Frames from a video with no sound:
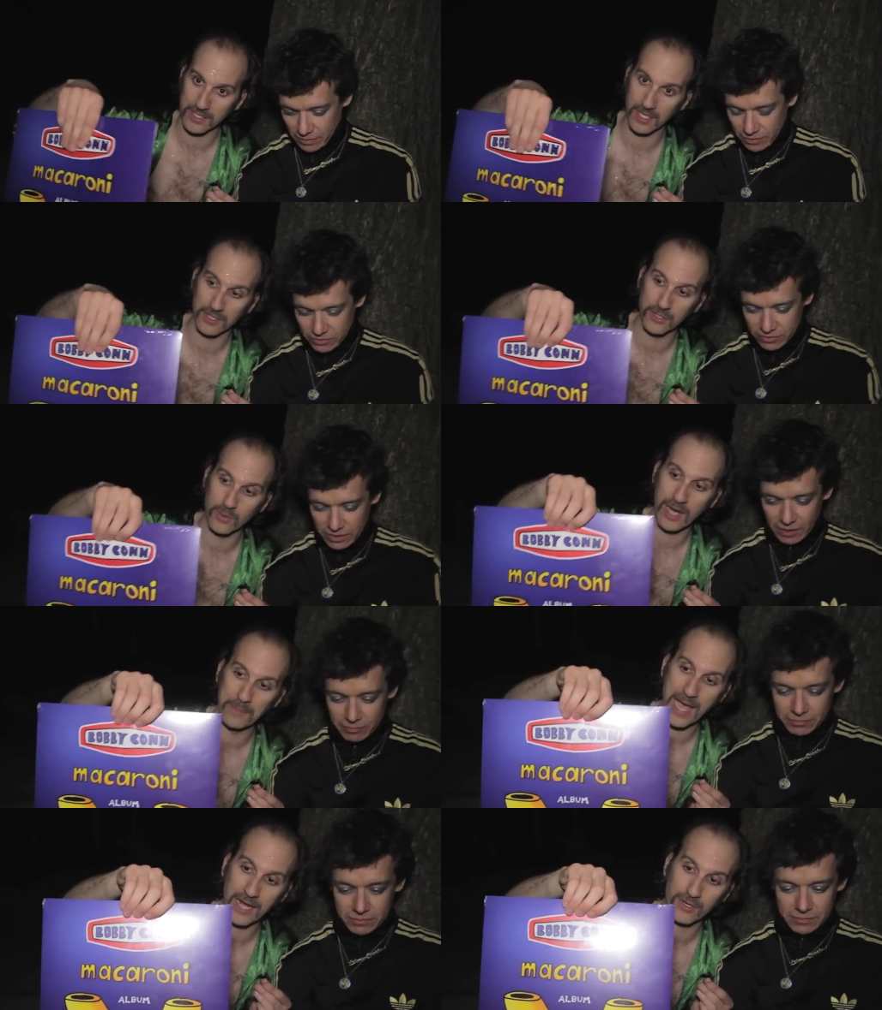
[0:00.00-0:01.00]
Speaker 1: is a new album,
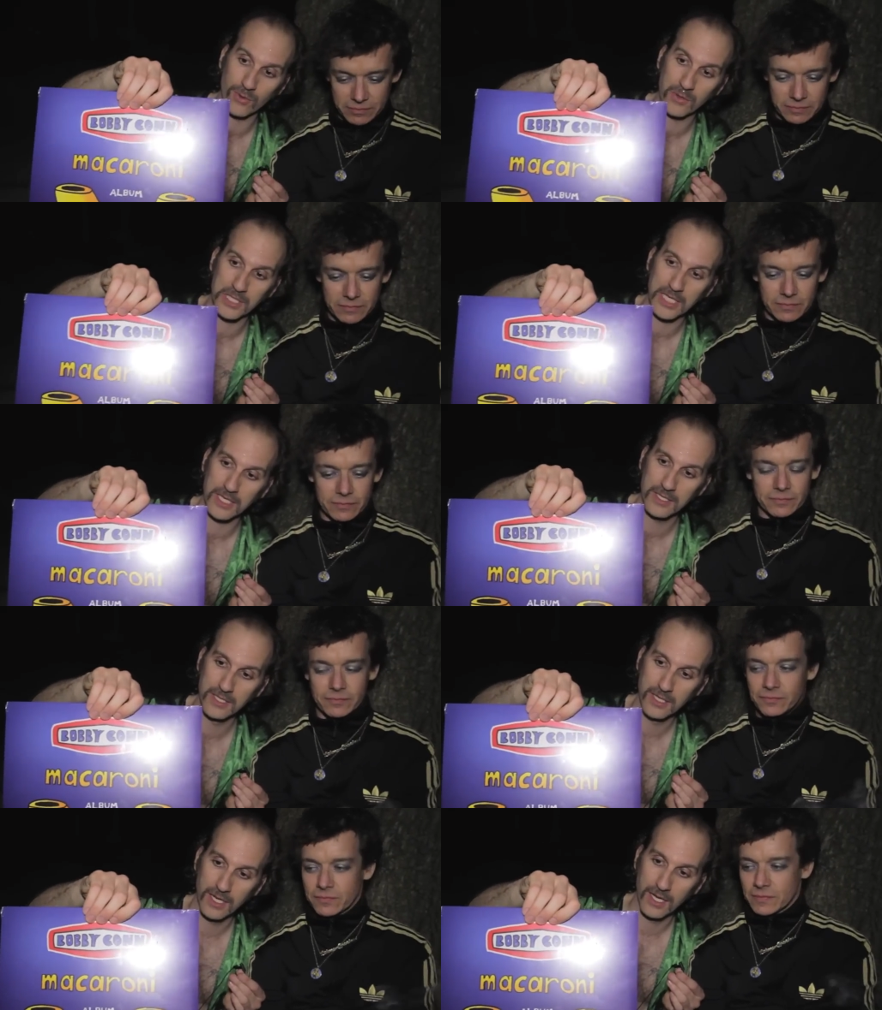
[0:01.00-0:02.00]
Macaroni.
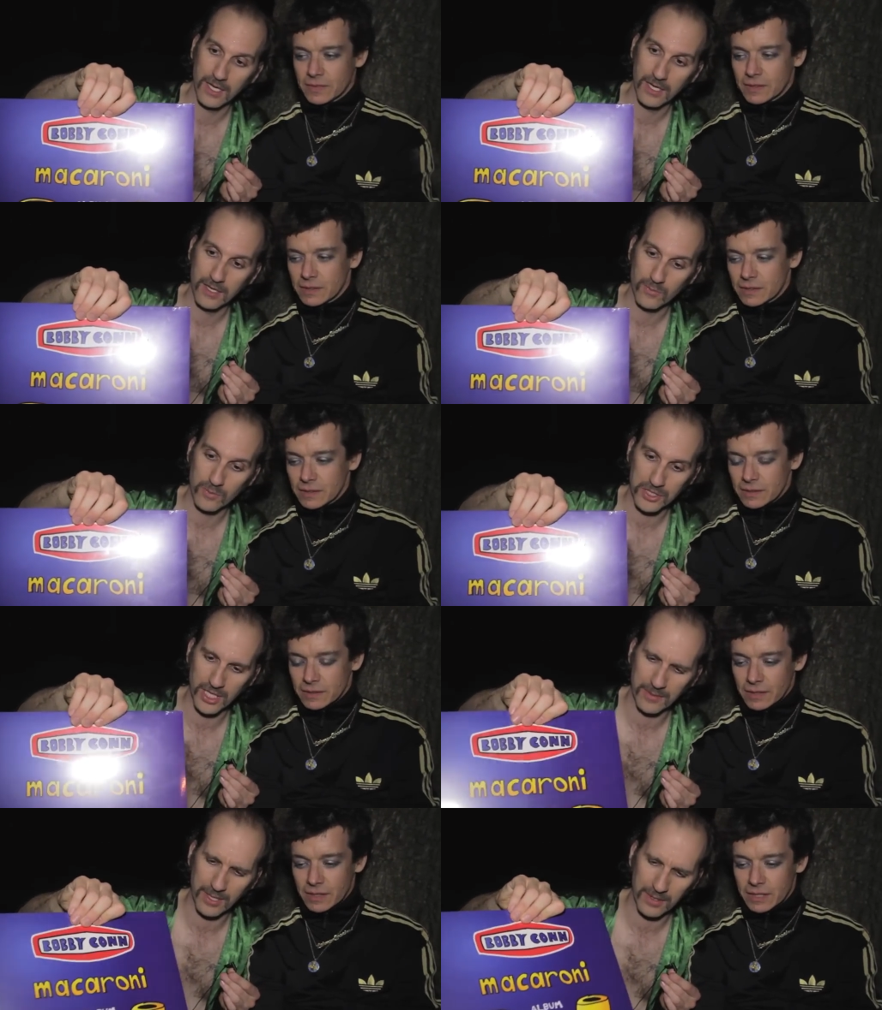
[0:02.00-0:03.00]
Which I,
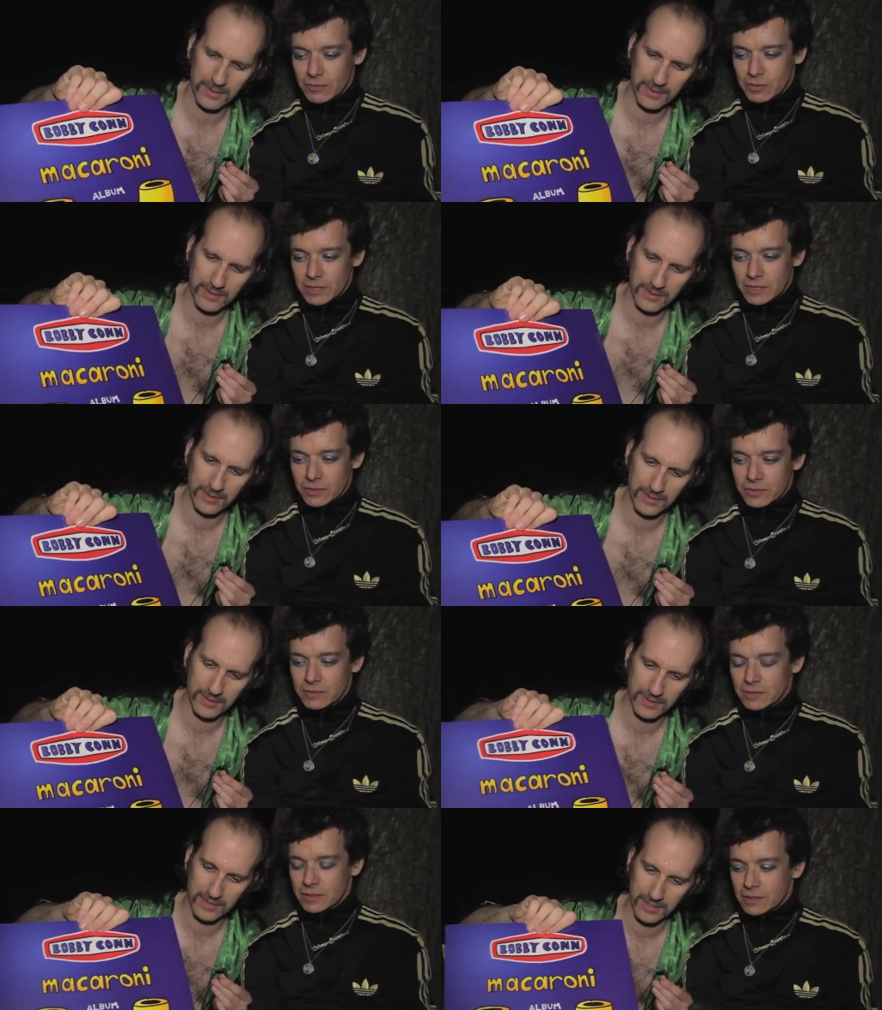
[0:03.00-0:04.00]
am gonna give a little.
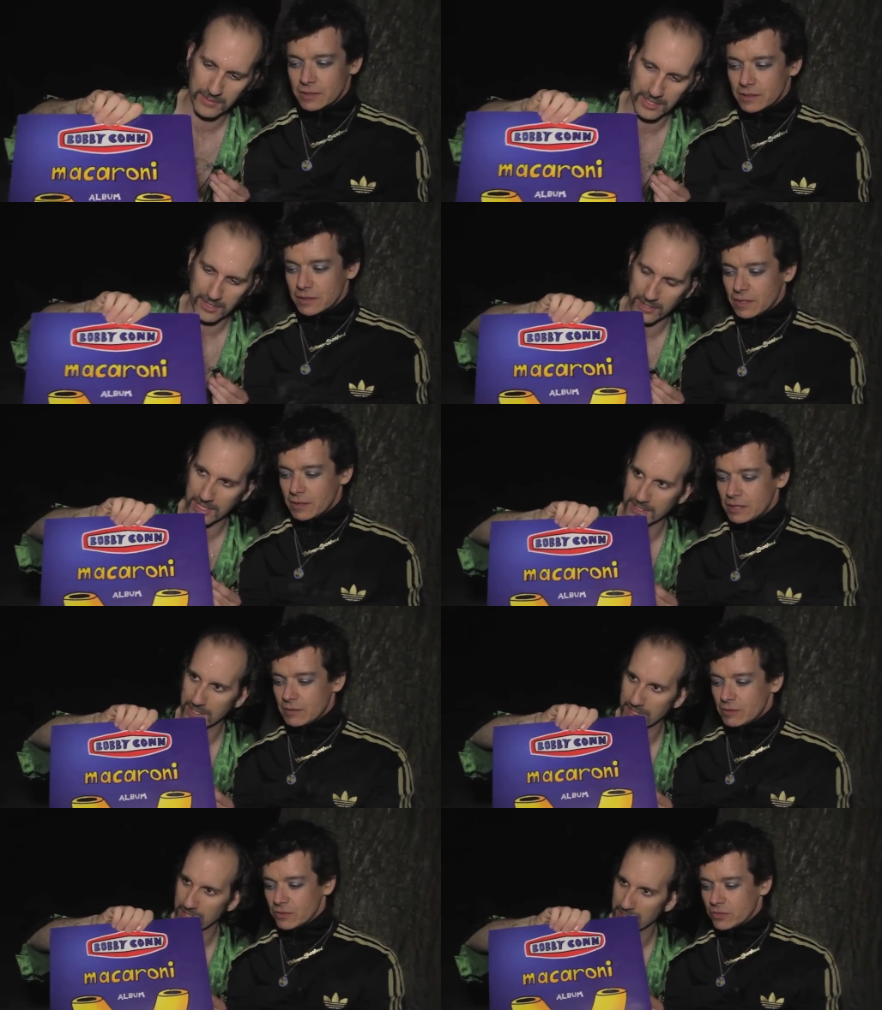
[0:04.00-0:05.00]
There we go. I'm gonna give
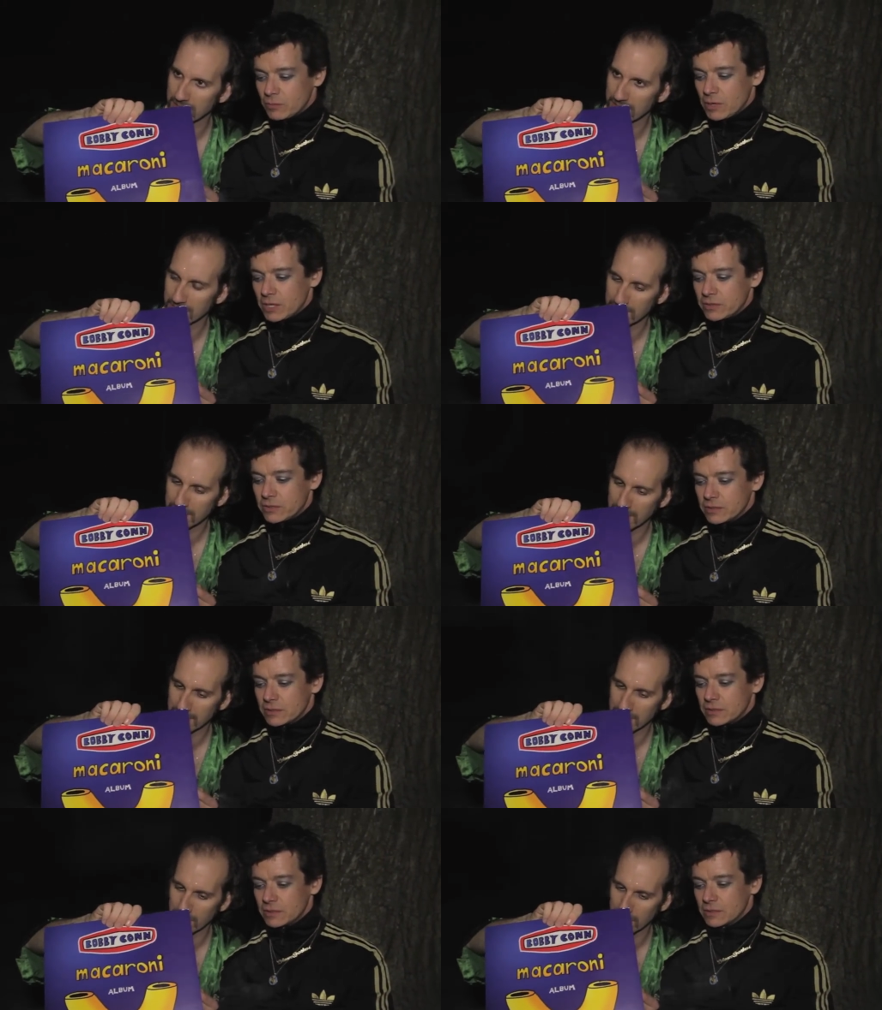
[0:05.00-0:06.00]
a little smudge.
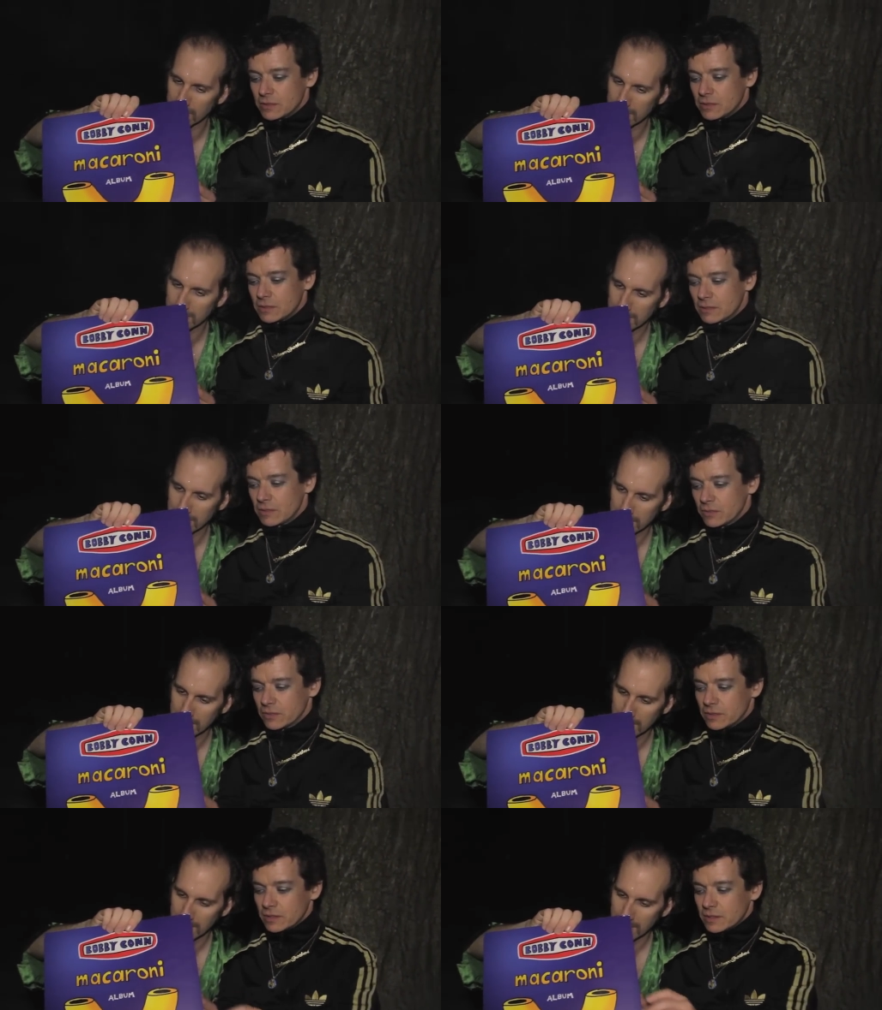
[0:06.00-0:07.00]
That's good.
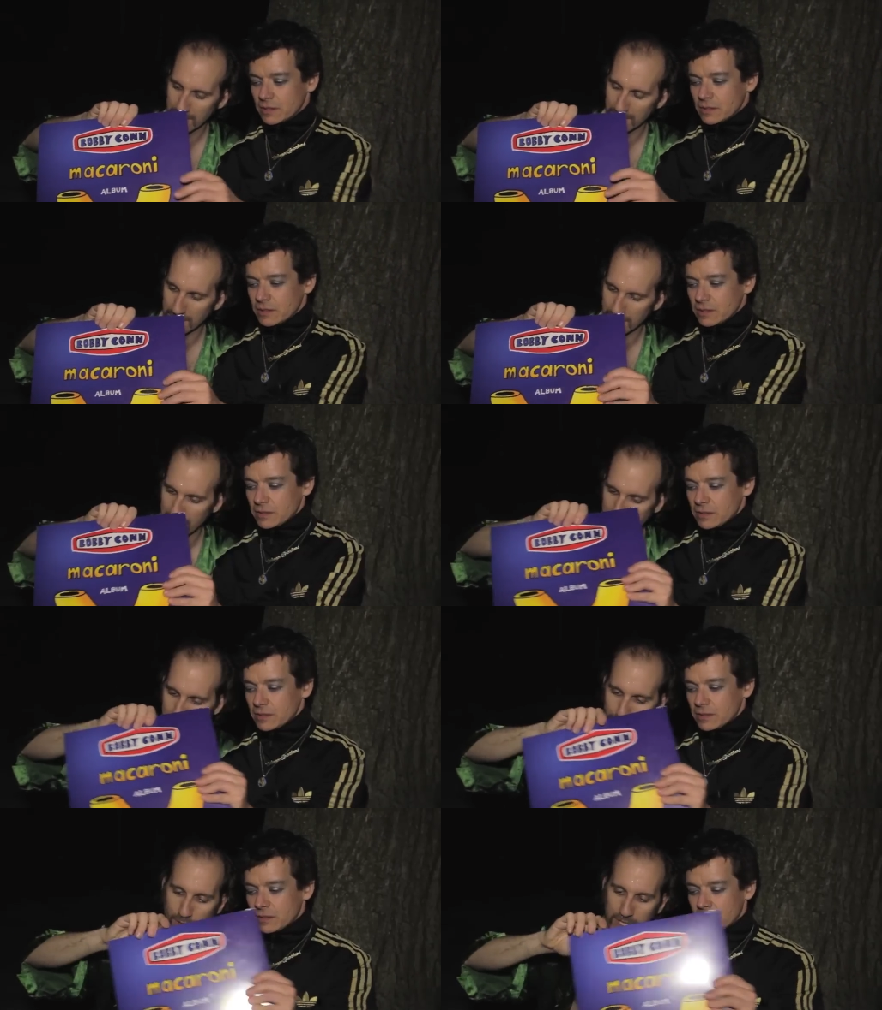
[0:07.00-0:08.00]
Thank you
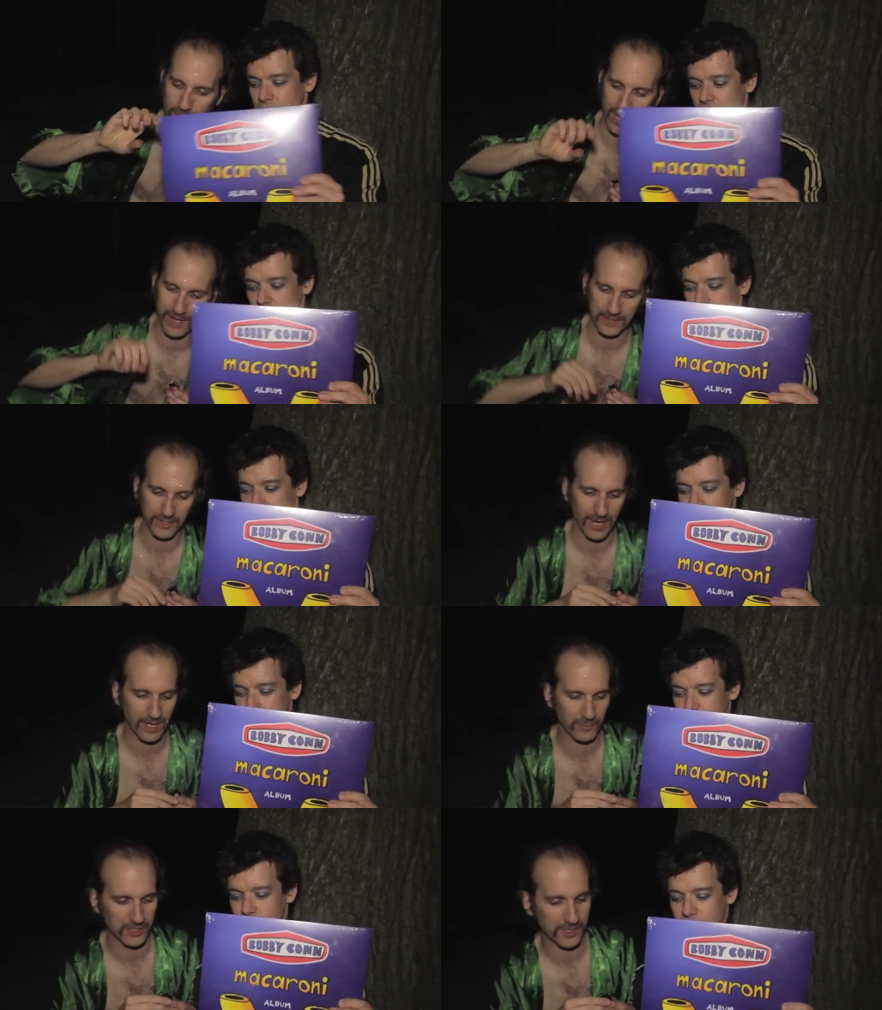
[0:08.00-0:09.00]
for autographing your
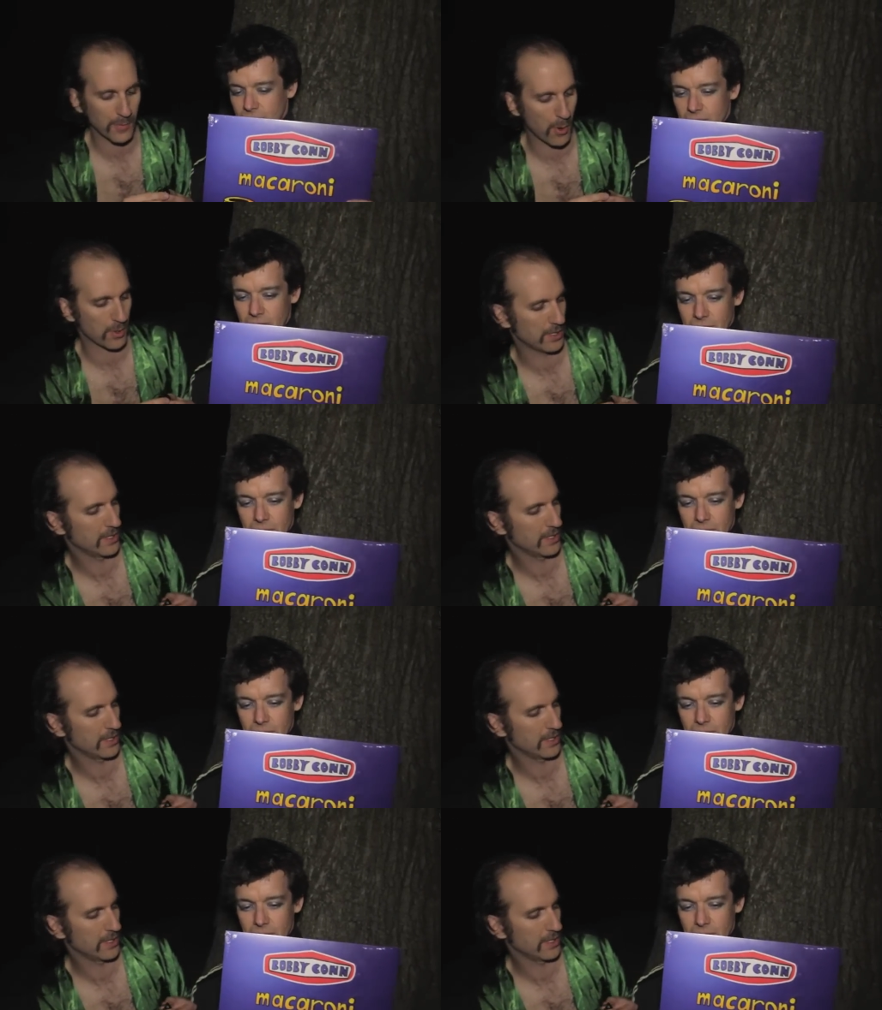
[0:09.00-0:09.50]
album with smoke.